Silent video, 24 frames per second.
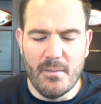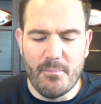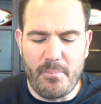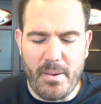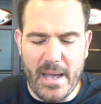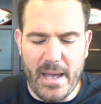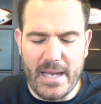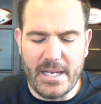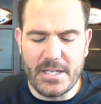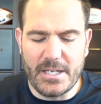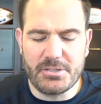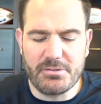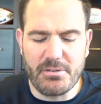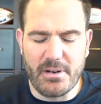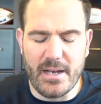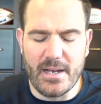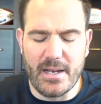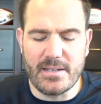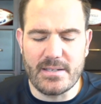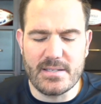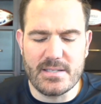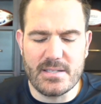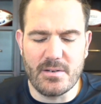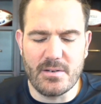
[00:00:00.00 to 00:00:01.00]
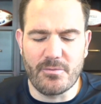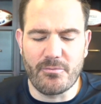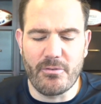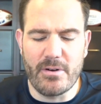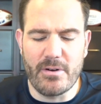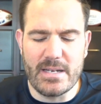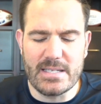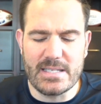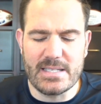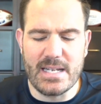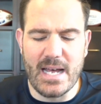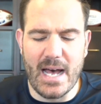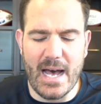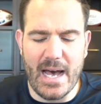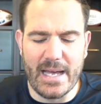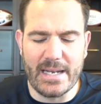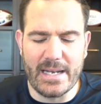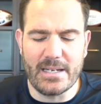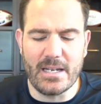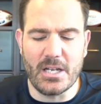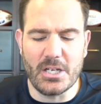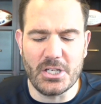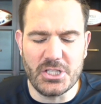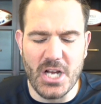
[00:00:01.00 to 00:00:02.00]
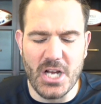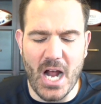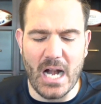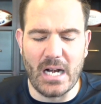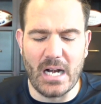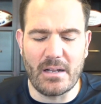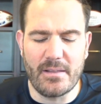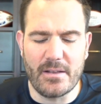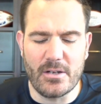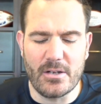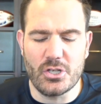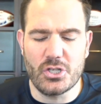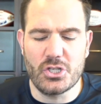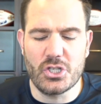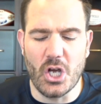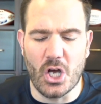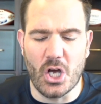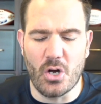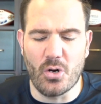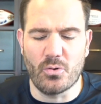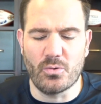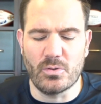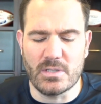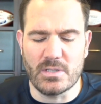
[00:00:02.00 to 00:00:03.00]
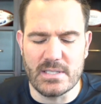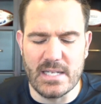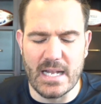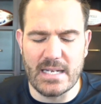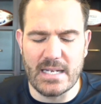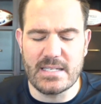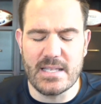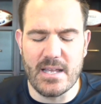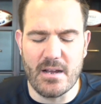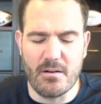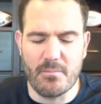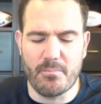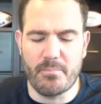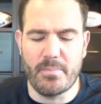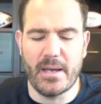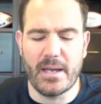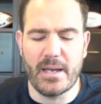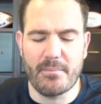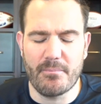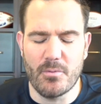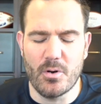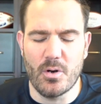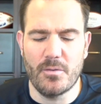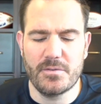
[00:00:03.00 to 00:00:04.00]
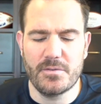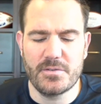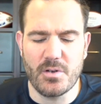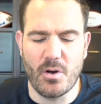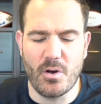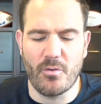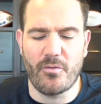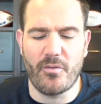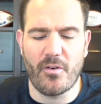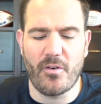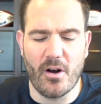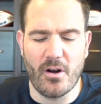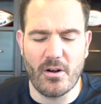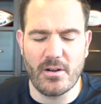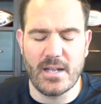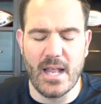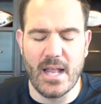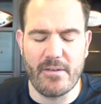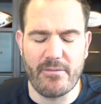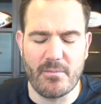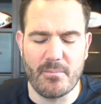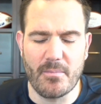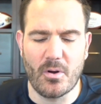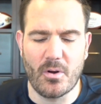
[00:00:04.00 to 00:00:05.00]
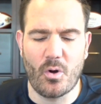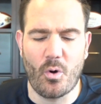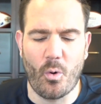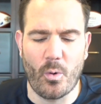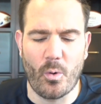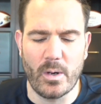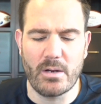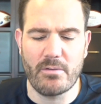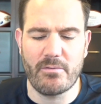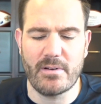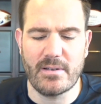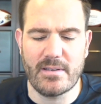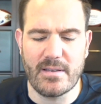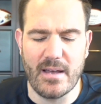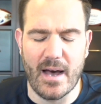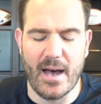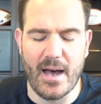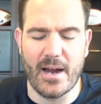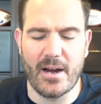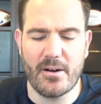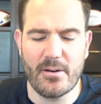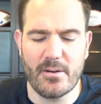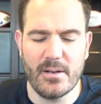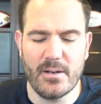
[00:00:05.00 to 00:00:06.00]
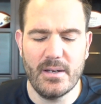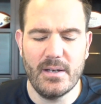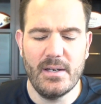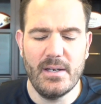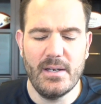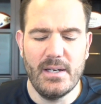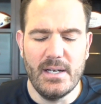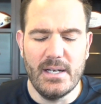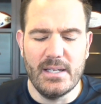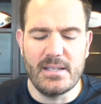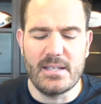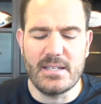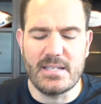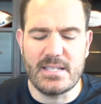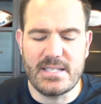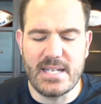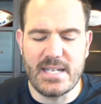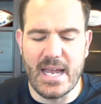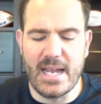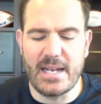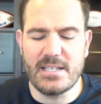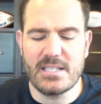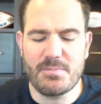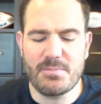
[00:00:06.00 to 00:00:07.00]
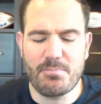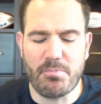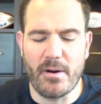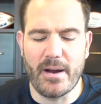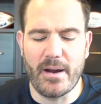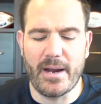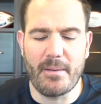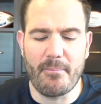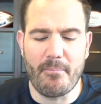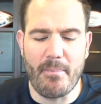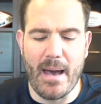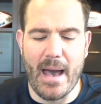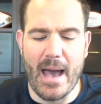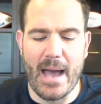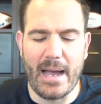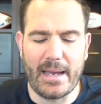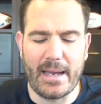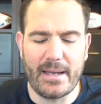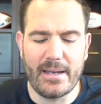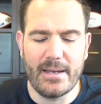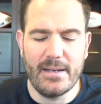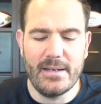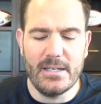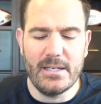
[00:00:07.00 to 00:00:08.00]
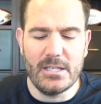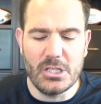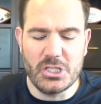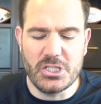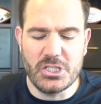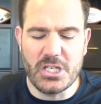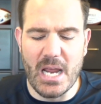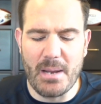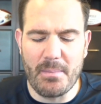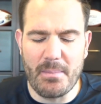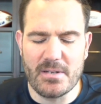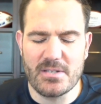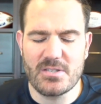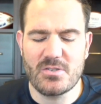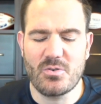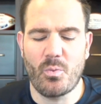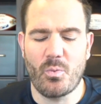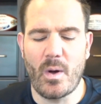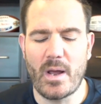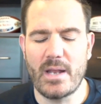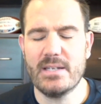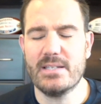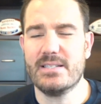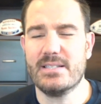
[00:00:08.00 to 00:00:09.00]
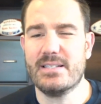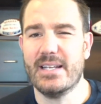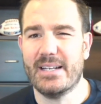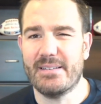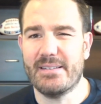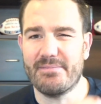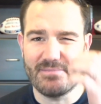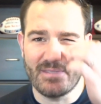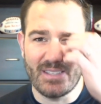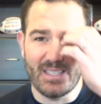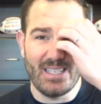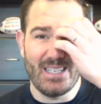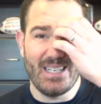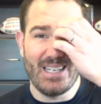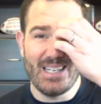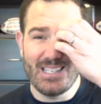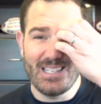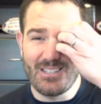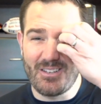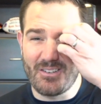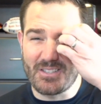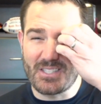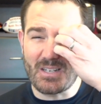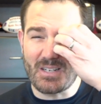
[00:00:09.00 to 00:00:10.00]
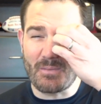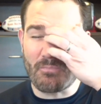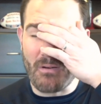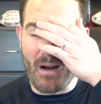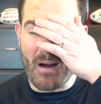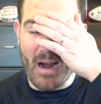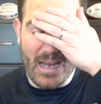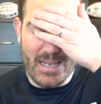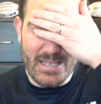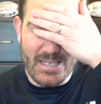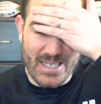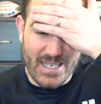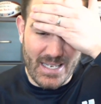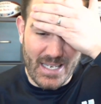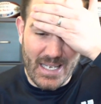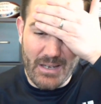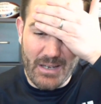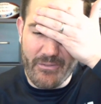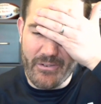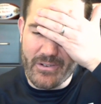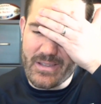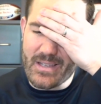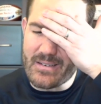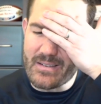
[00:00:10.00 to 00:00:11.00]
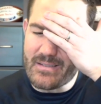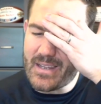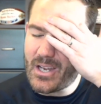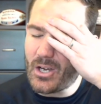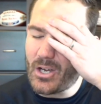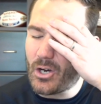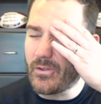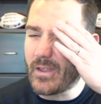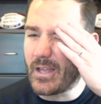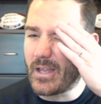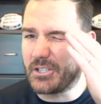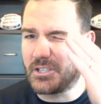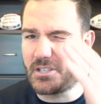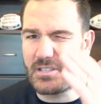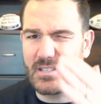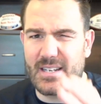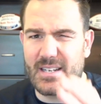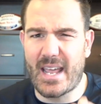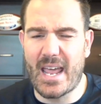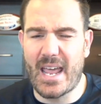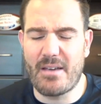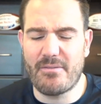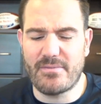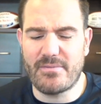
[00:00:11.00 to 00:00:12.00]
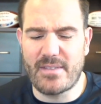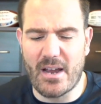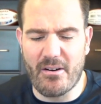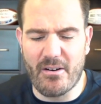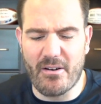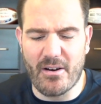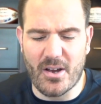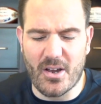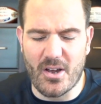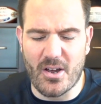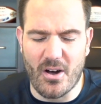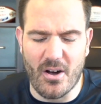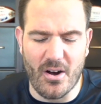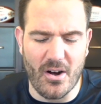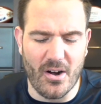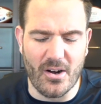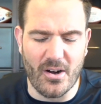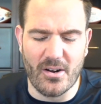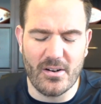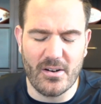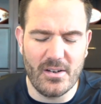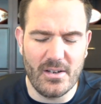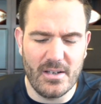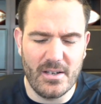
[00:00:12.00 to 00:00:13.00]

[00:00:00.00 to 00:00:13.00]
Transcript: Patriots have re signed Jonathan Jones. That's their big move so far. Devin McCourty retired. The Saints bringing back Jameis Winston, it's a little surprising given the deal they just gave Derek Carr